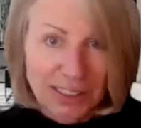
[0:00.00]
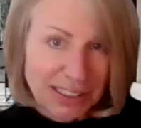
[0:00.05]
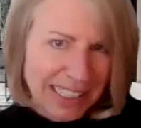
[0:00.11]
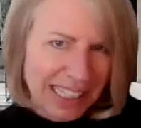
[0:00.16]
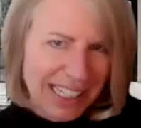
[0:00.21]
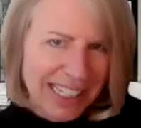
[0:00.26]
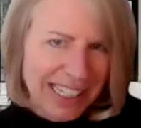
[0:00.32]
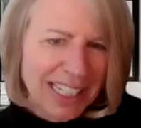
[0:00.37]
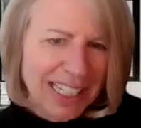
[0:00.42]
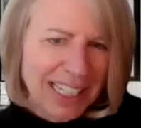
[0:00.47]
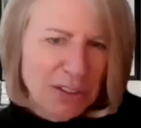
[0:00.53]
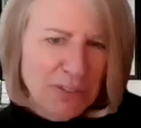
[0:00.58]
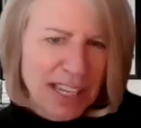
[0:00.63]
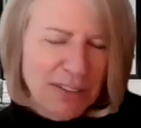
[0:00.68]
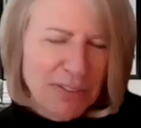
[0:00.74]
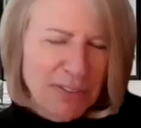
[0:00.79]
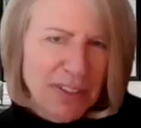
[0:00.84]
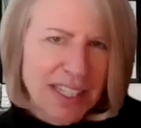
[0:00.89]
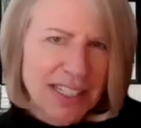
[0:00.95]
selling it
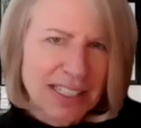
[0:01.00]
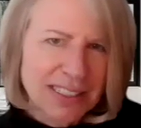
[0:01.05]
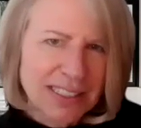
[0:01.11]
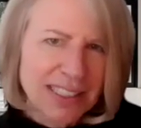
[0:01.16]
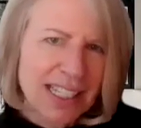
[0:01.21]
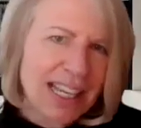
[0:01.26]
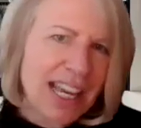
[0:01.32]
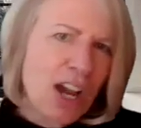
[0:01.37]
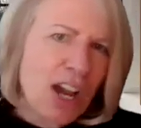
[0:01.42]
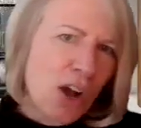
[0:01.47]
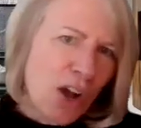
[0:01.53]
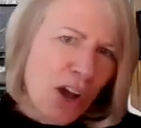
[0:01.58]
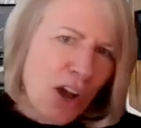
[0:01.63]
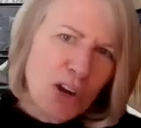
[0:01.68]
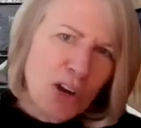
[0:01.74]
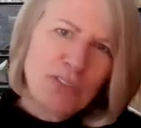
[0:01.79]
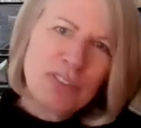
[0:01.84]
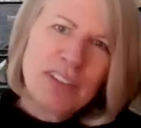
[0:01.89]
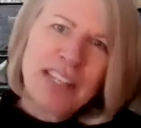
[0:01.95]
5 years?
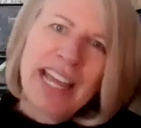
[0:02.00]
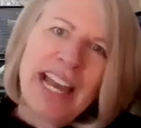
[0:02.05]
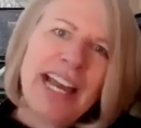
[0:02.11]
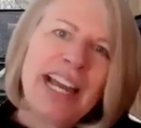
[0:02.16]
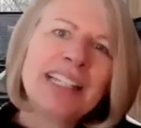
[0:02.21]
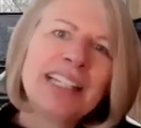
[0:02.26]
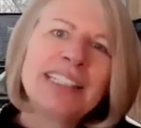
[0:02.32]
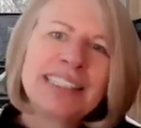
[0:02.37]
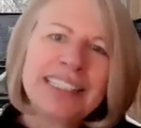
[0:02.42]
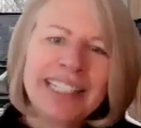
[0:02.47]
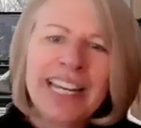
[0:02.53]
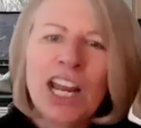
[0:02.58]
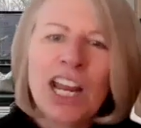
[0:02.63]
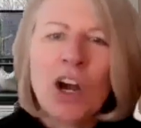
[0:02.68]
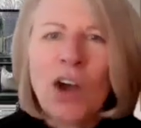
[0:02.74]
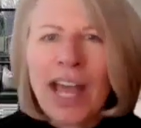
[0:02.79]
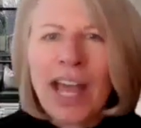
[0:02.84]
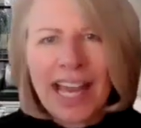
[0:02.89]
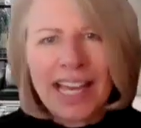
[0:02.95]
All of that,
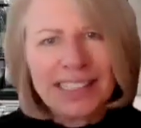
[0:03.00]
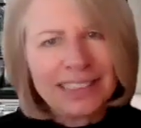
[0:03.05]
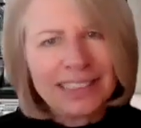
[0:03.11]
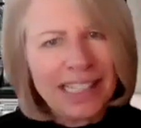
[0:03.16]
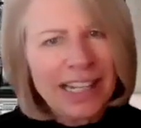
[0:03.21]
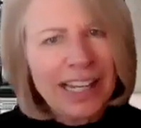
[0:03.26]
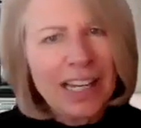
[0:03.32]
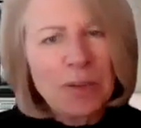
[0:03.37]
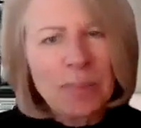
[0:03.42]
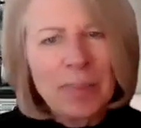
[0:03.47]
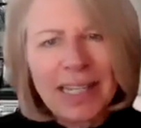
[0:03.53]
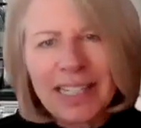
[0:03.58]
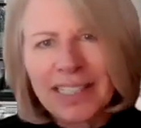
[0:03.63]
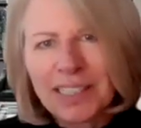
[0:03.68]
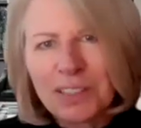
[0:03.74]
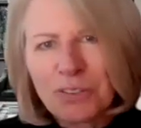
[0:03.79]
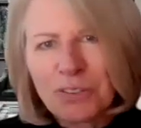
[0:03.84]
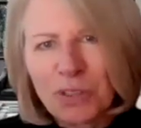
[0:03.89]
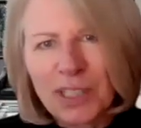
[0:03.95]
has a little bit
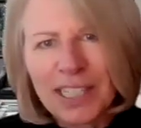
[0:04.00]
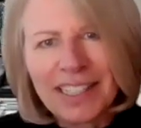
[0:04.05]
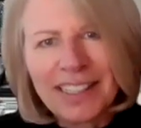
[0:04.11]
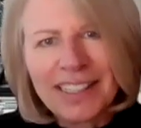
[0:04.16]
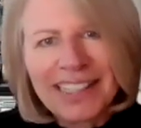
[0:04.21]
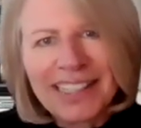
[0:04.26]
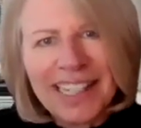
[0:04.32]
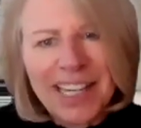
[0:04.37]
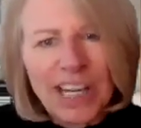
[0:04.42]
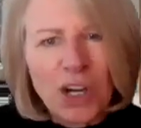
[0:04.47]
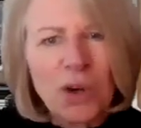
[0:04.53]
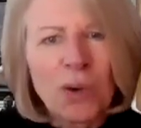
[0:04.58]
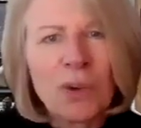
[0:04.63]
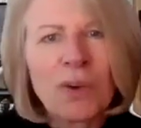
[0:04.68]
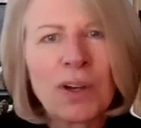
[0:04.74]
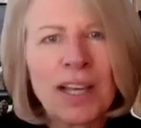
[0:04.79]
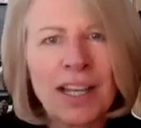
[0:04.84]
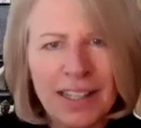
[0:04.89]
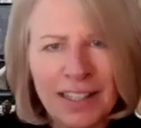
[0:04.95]
of different,
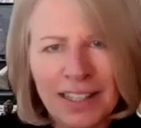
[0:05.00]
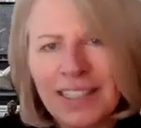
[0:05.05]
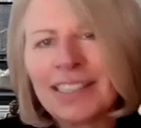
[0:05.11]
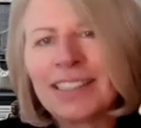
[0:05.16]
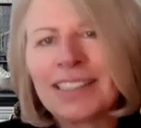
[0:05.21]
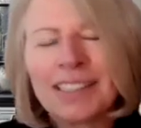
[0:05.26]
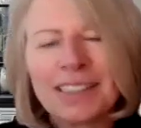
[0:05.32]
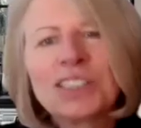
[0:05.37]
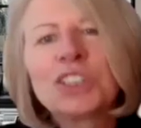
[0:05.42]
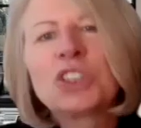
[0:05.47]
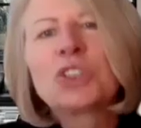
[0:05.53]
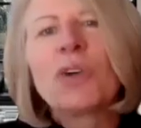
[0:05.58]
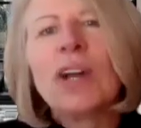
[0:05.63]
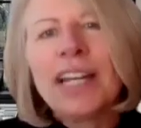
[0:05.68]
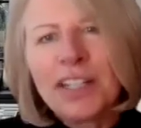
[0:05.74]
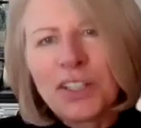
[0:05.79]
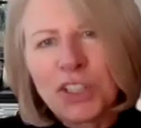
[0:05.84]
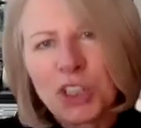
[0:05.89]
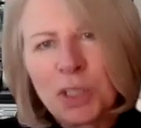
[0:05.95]

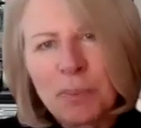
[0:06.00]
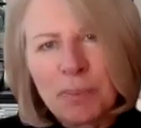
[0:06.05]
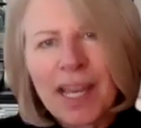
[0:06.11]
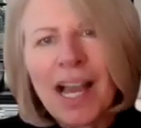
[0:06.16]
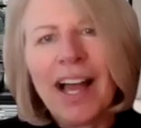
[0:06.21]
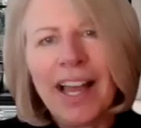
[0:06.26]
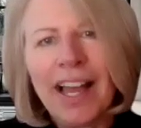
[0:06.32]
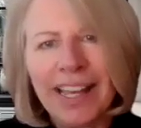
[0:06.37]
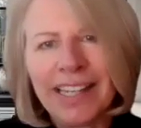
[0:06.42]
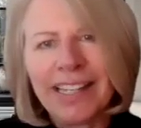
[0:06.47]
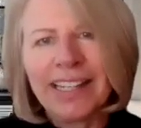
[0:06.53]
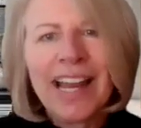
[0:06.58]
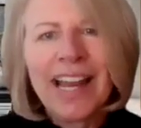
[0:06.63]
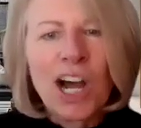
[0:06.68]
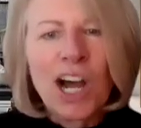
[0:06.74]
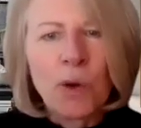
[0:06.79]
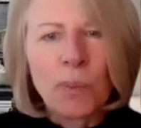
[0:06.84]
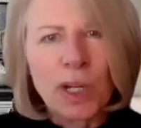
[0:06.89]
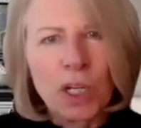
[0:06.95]
strategy behind in
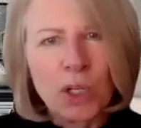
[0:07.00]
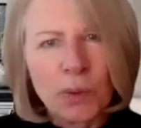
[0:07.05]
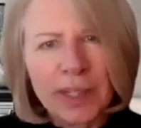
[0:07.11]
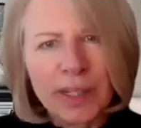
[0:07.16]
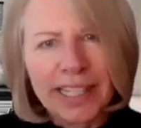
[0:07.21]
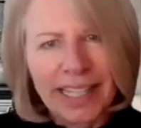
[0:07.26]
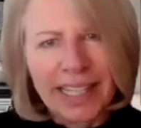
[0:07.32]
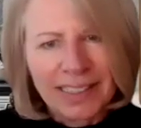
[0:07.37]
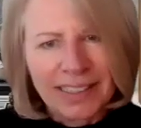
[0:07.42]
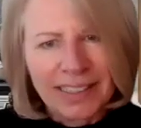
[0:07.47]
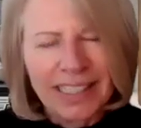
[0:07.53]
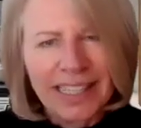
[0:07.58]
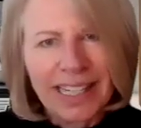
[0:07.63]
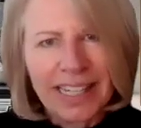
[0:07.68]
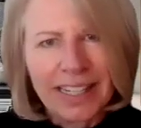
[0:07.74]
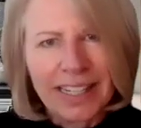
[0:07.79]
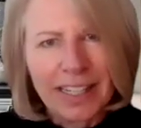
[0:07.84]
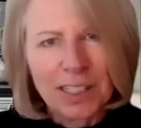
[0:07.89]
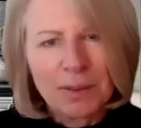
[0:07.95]
how we're looking at the
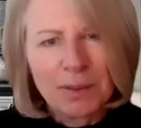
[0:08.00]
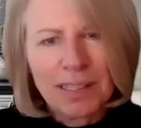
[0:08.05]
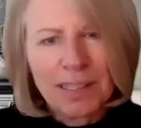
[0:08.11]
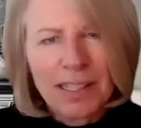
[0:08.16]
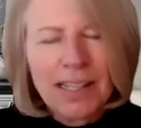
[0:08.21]
data.